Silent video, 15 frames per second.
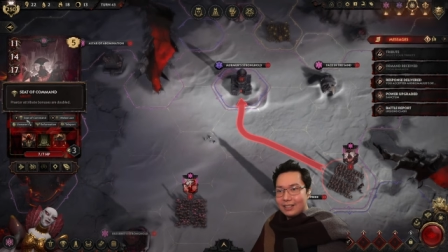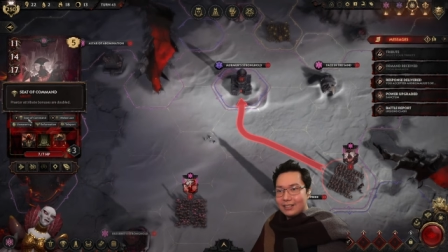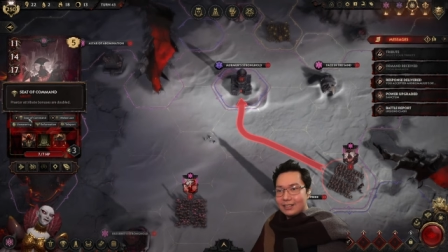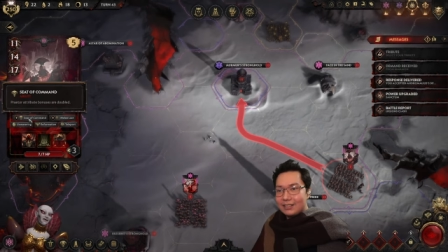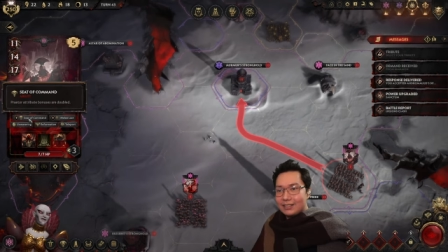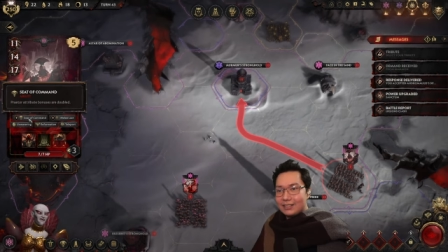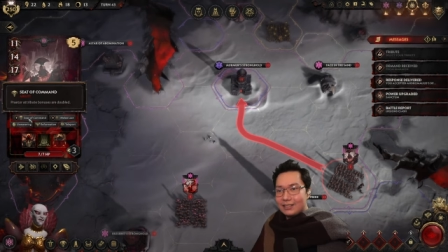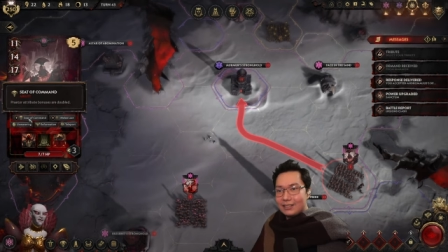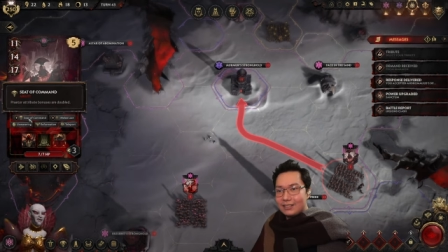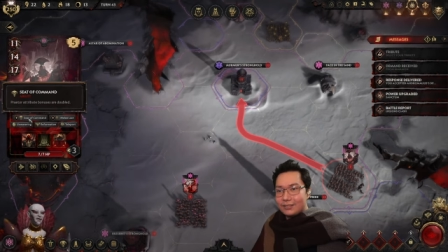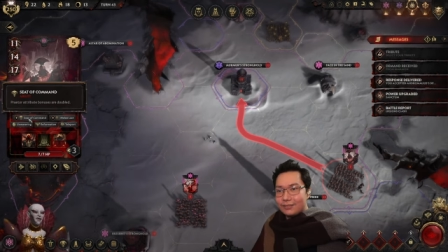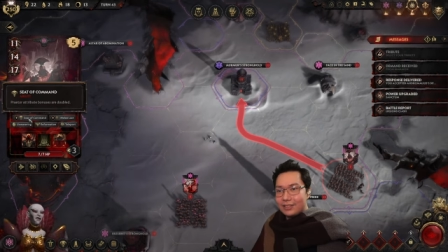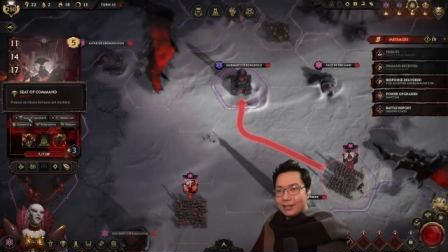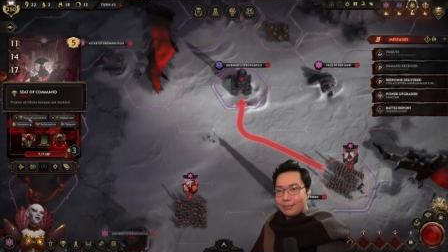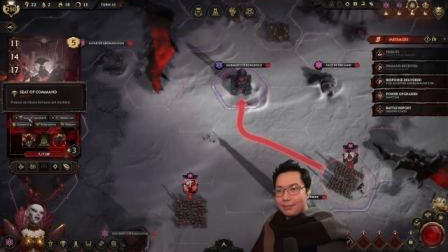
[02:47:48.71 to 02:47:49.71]
Seat
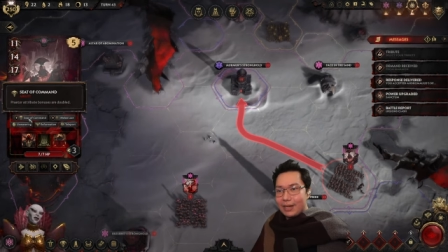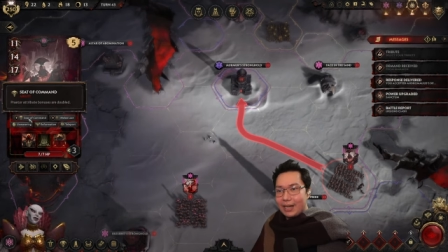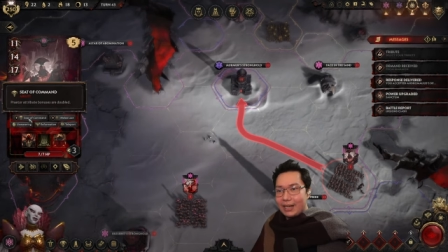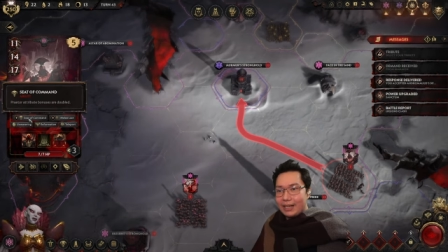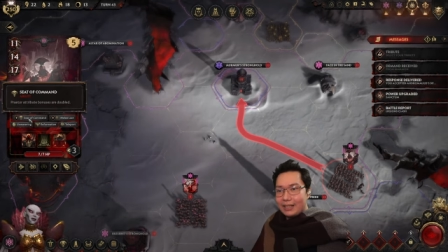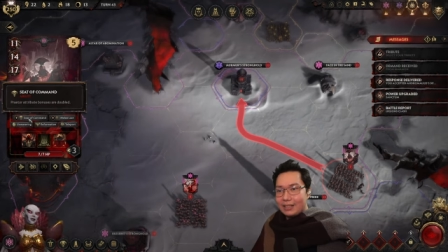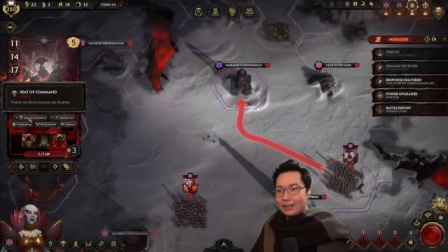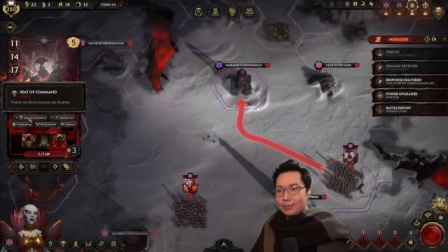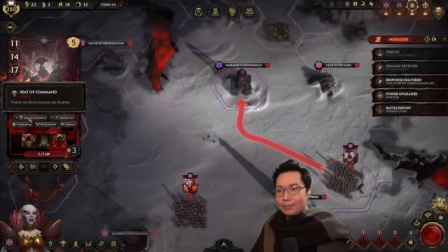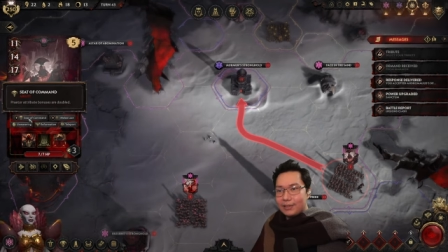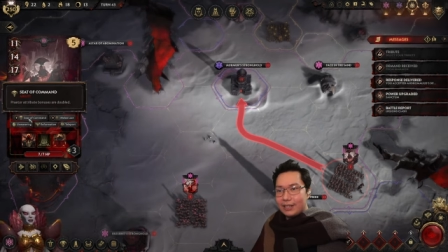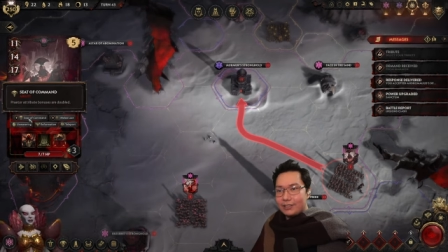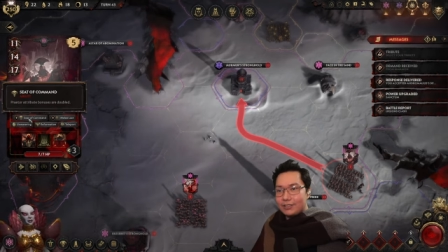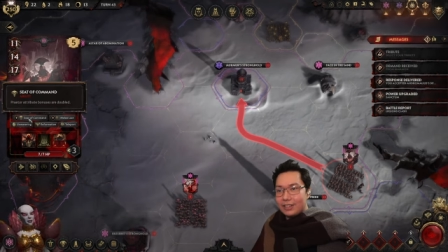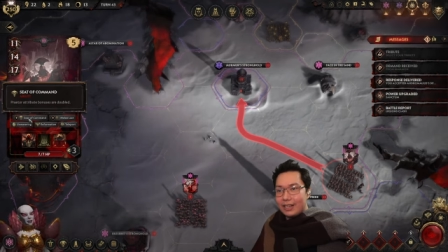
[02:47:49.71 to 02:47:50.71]
of Command,
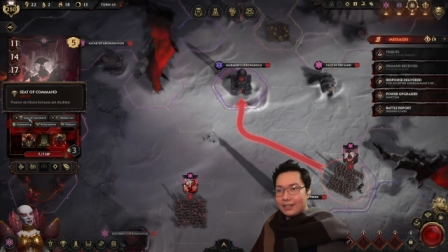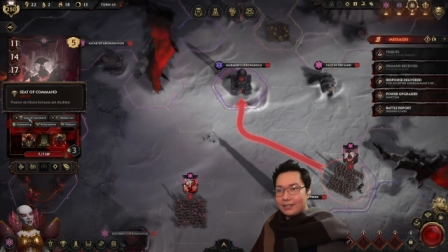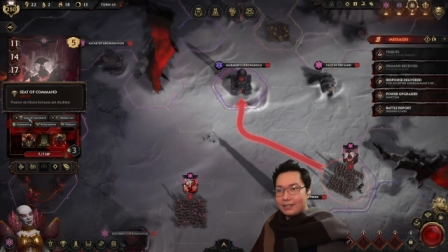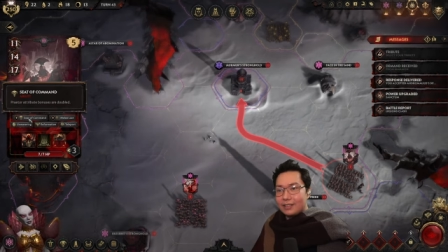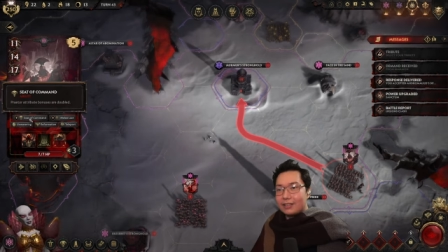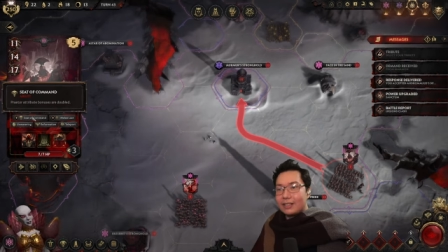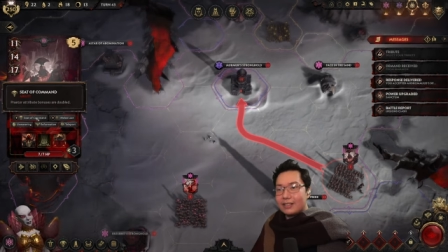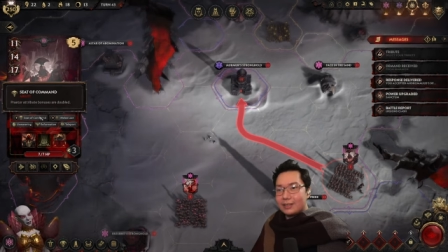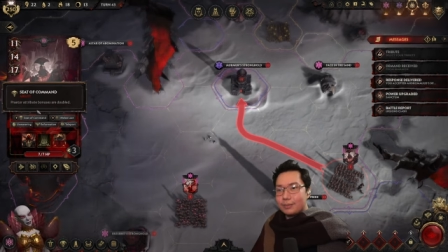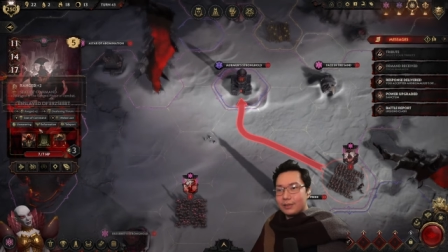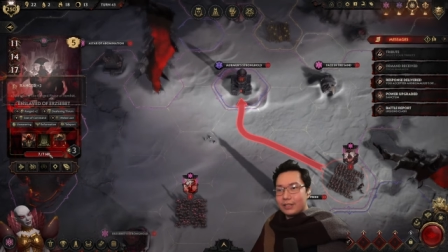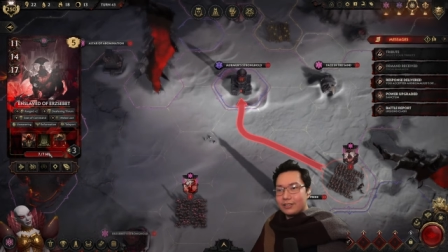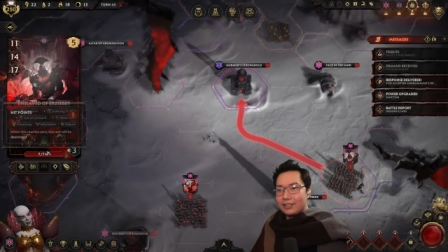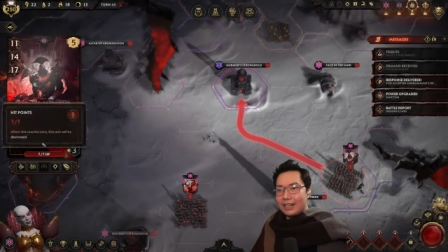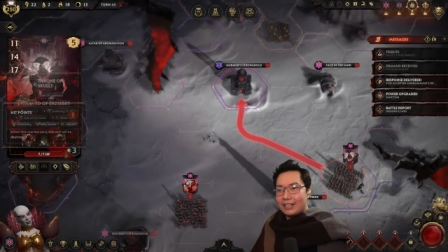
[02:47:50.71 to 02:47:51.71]
Praetor... oh, that's a
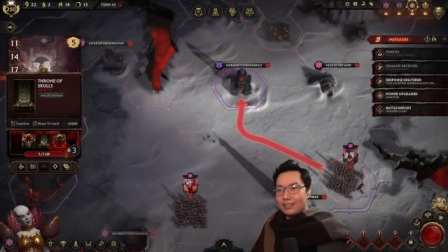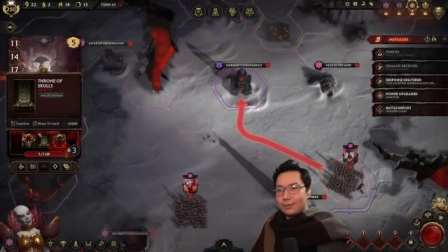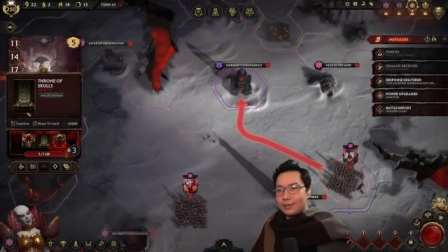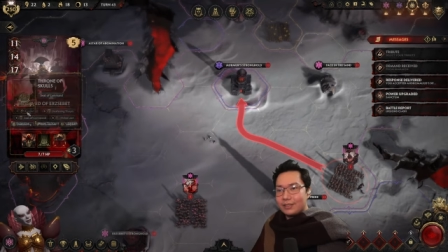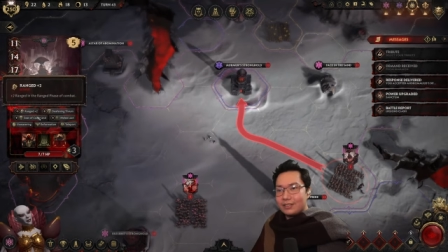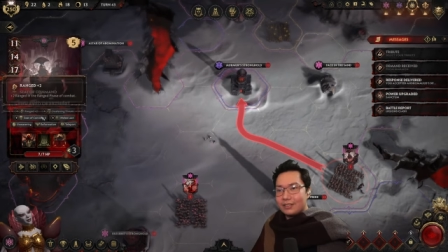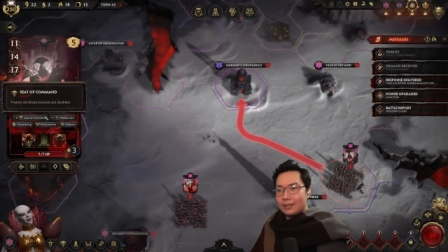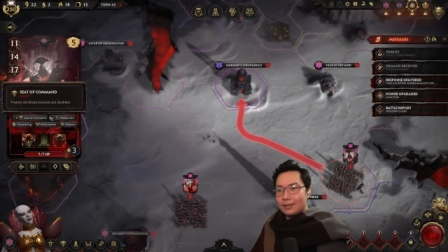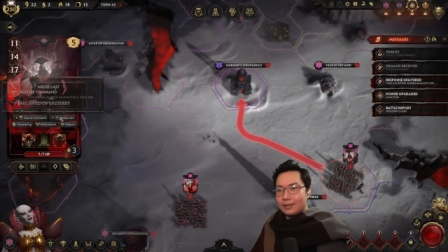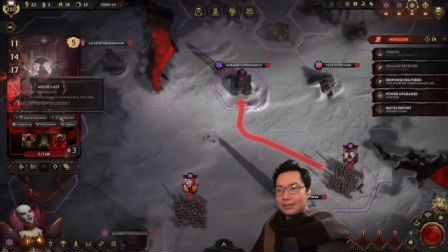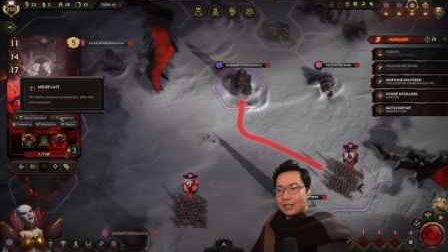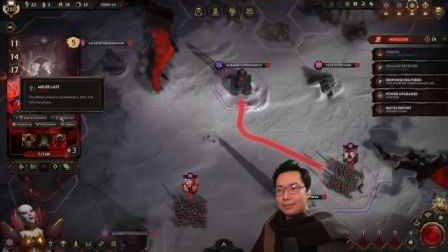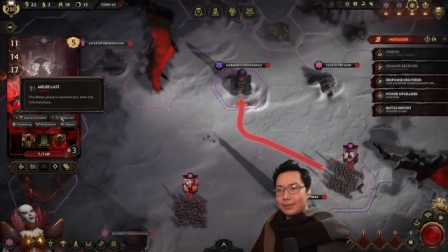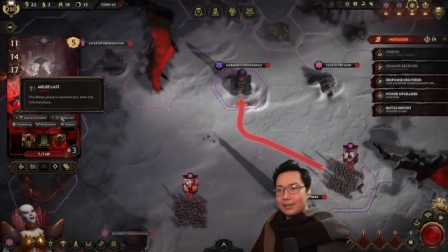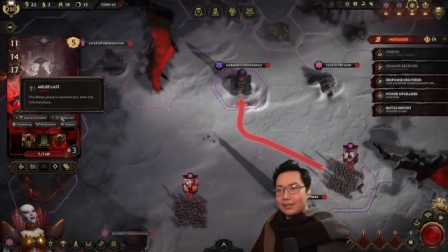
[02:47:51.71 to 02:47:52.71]
Praetor attribute d
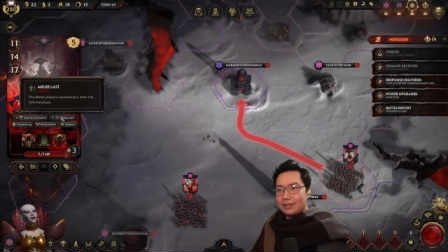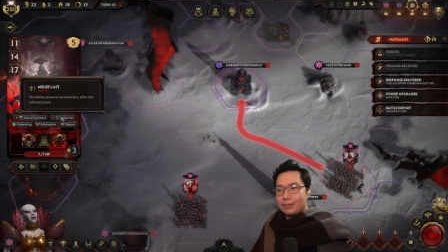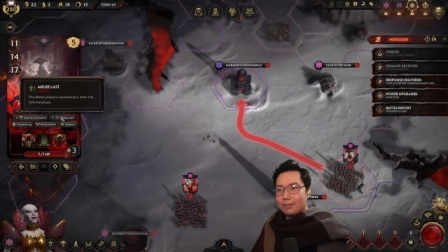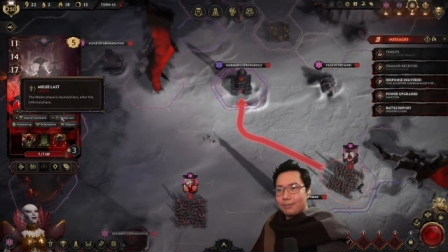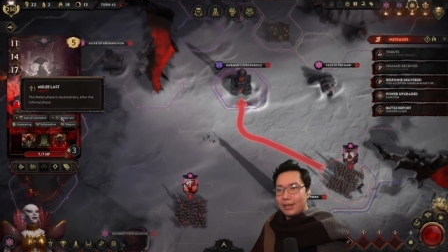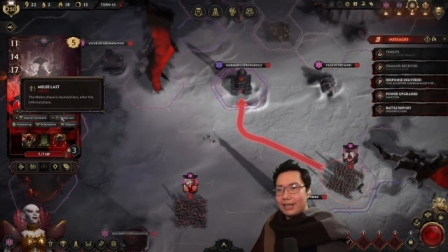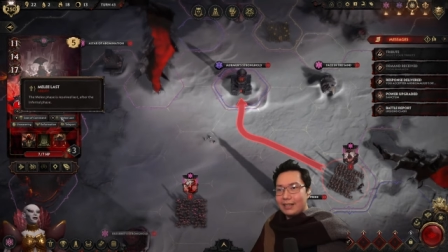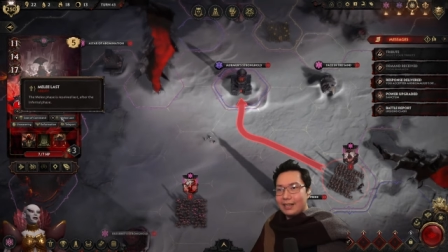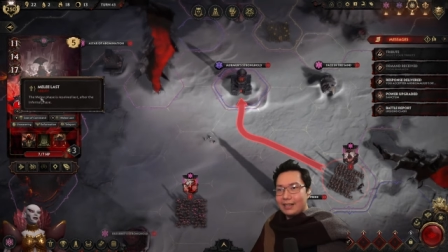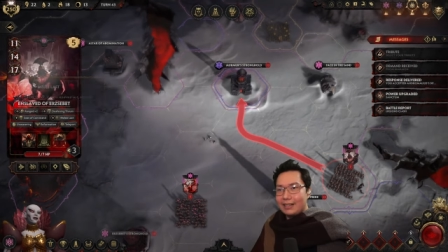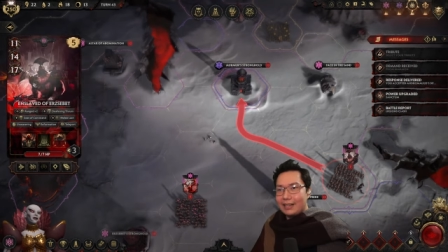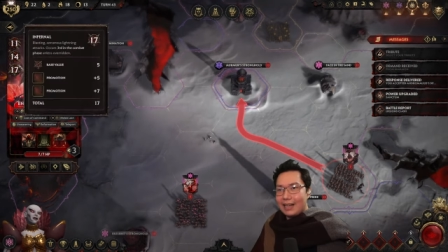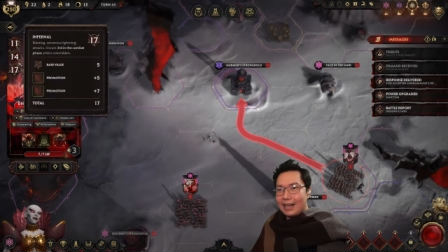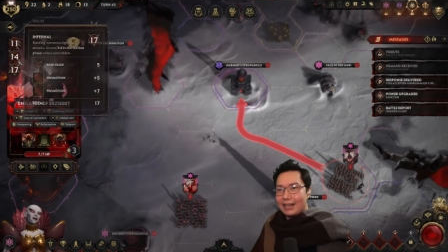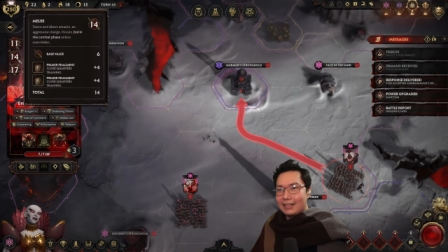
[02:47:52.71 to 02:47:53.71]
doubled. Melee
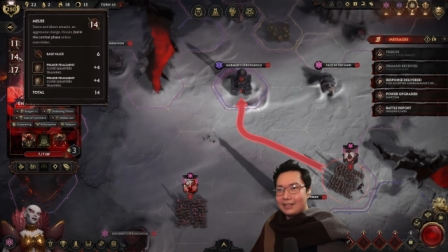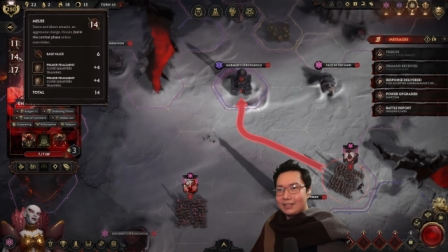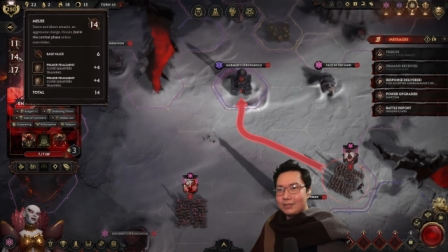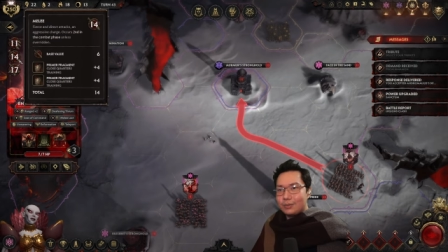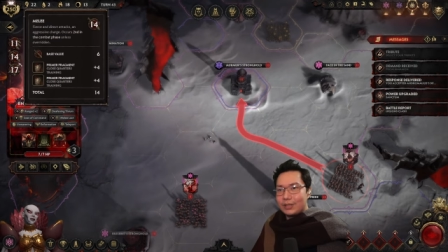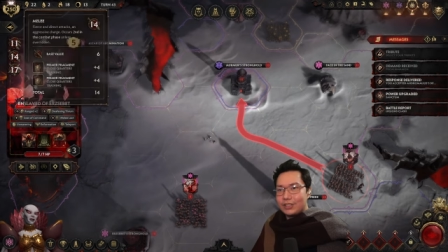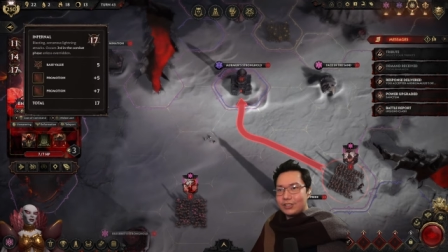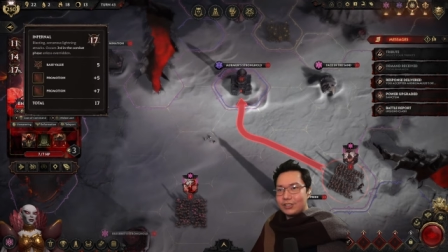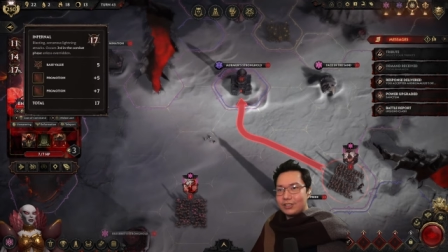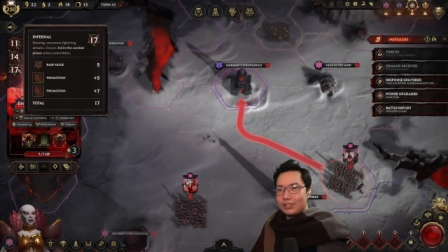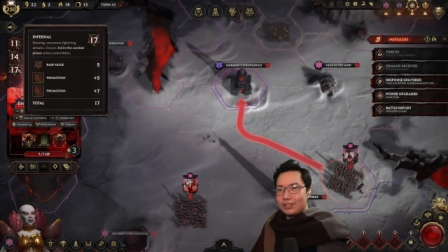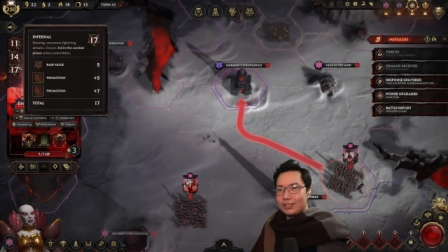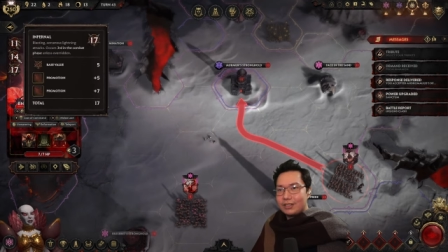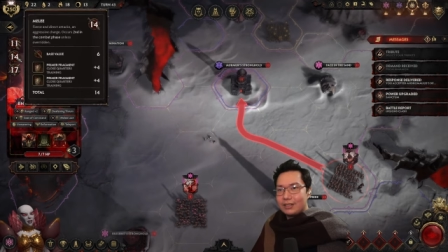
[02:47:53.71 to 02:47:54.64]
Last, which...